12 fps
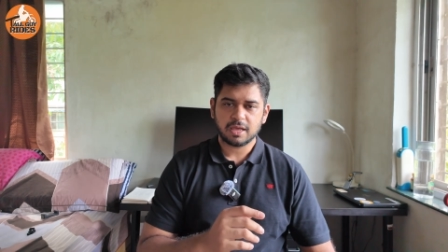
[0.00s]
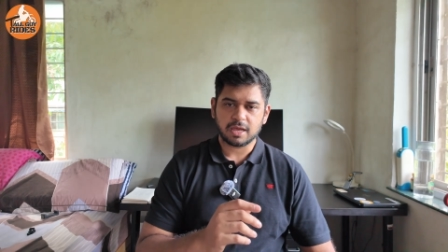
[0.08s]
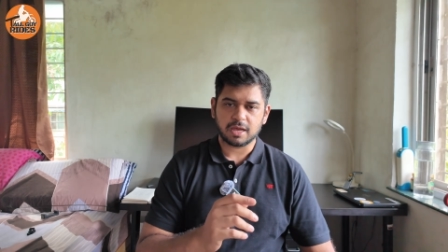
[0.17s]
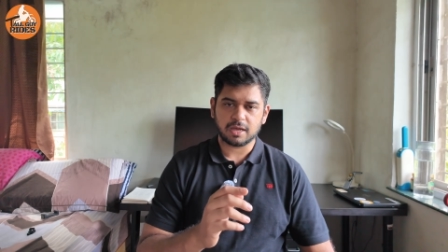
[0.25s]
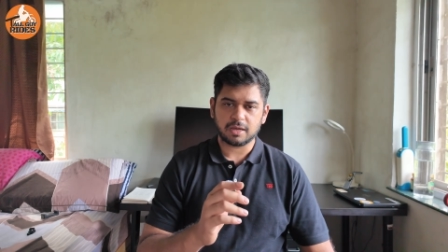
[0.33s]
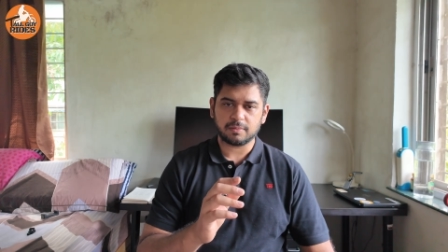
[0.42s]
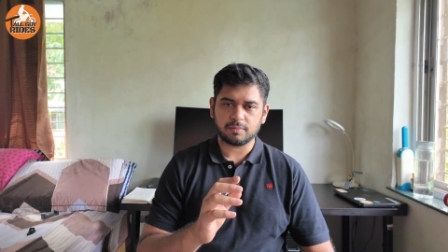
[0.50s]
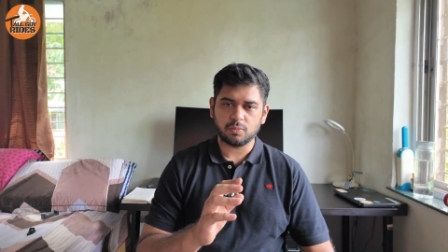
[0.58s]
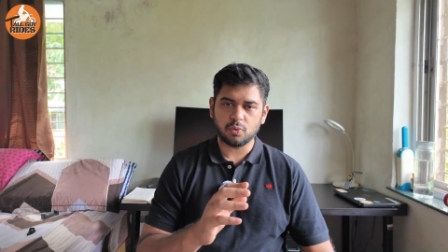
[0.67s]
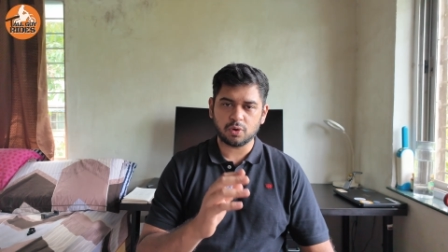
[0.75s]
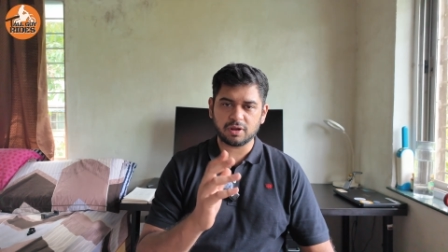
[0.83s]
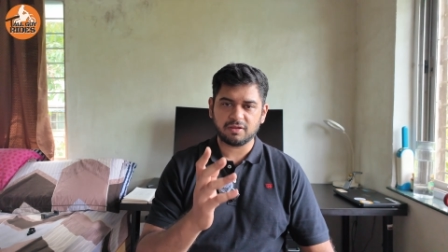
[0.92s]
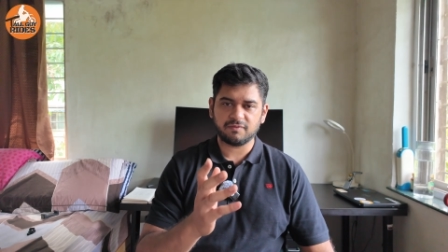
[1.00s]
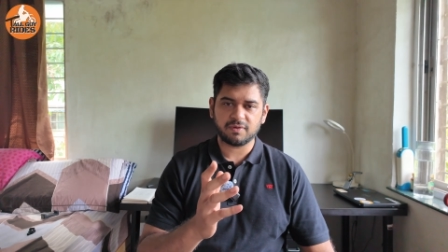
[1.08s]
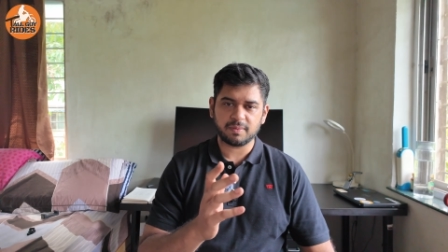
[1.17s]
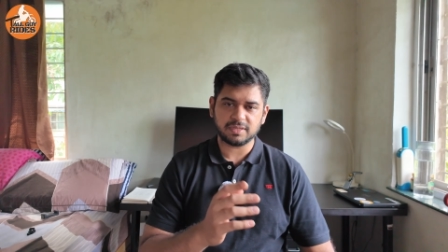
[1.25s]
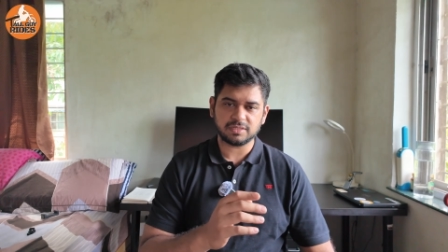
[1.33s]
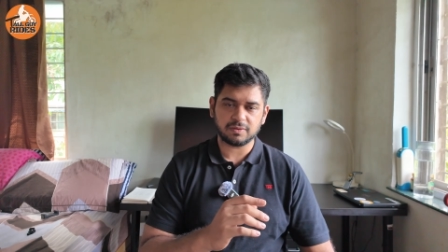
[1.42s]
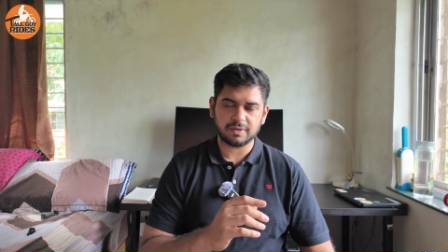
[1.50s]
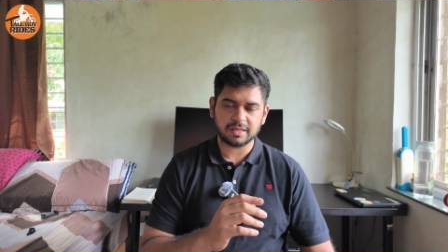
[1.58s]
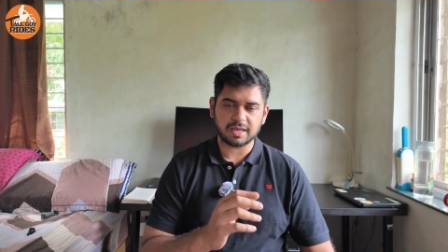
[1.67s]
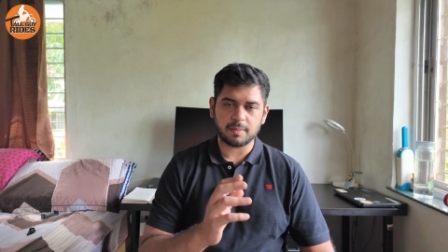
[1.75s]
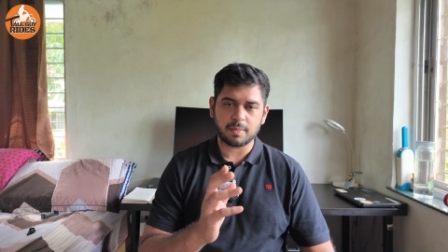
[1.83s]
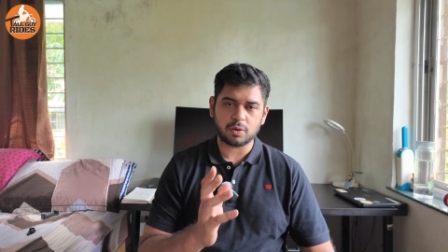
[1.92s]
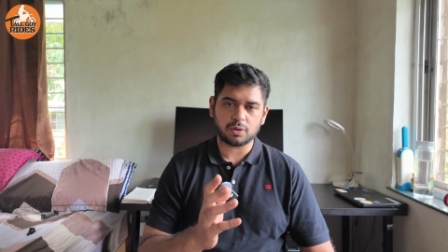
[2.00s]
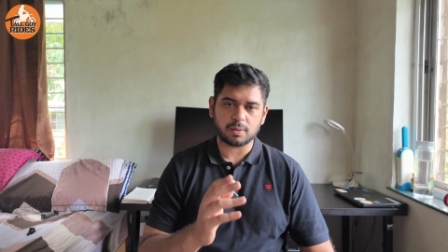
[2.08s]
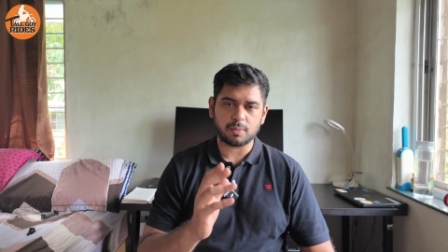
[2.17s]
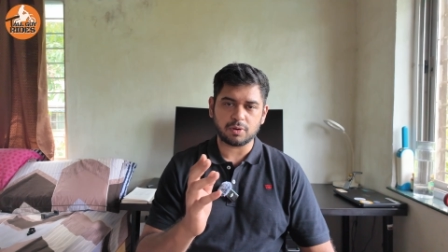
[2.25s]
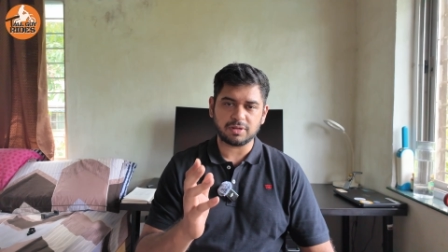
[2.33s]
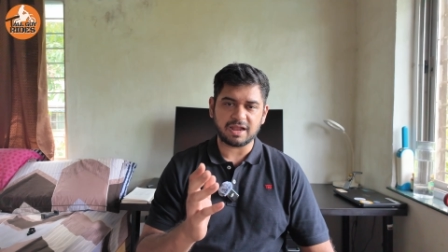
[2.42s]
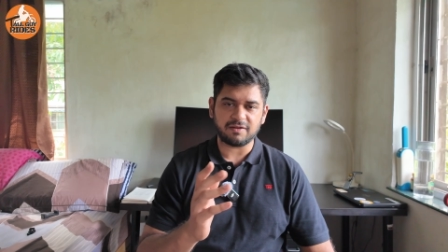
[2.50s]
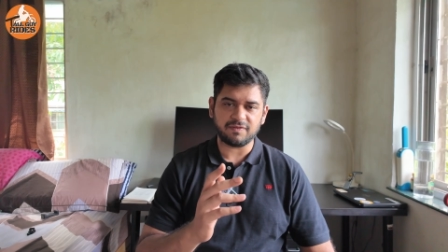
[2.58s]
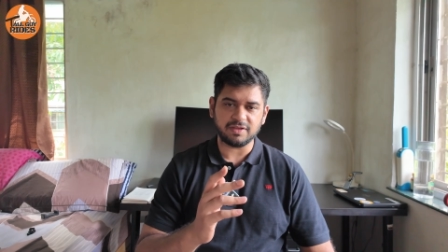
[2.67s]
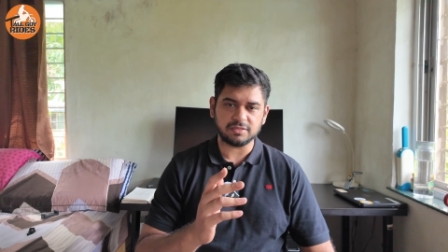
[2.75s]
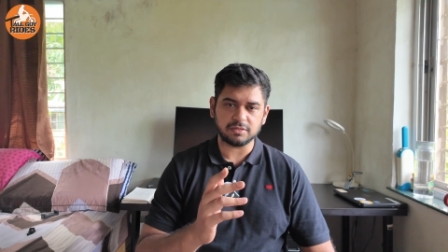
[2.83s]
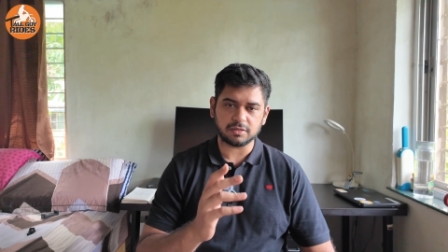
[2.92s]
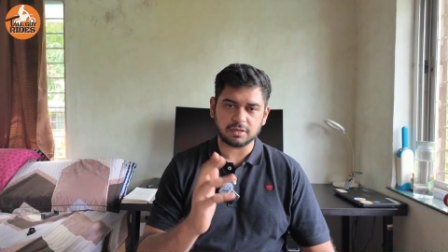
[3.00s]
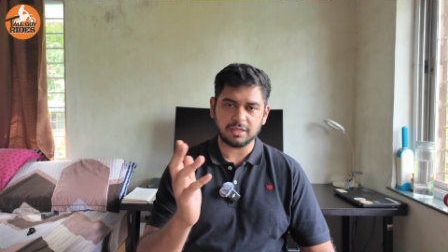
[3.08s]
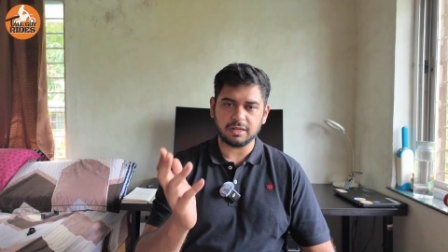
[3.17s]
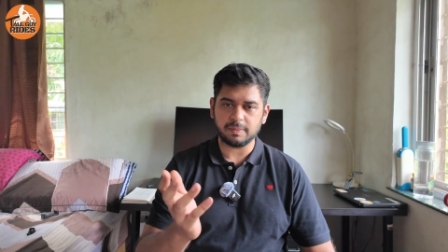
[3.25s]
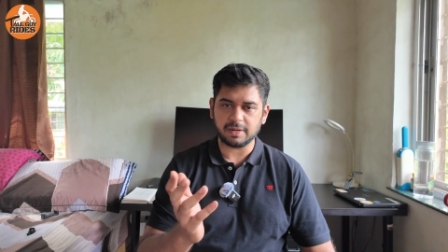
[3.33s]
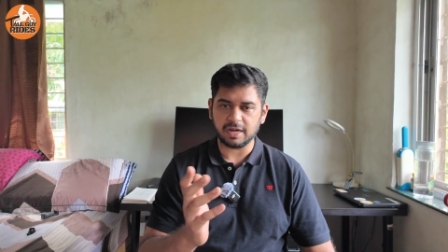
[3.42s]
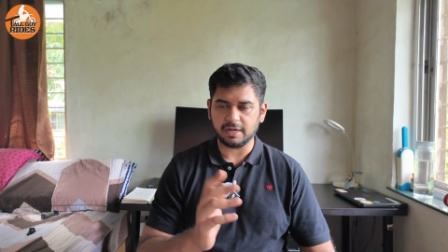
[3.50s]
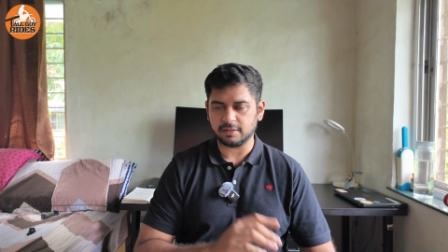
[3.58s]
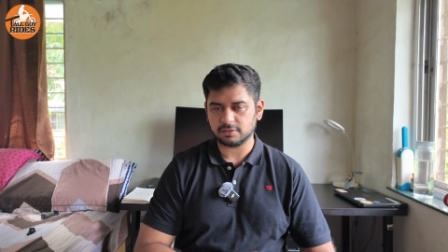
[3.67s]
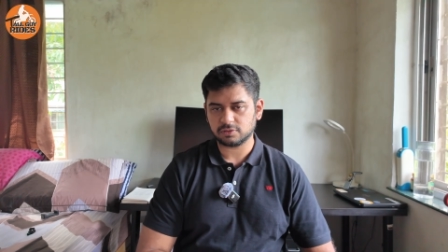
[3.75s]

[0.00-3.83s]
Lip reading: more information will come out about that feature a little bit later.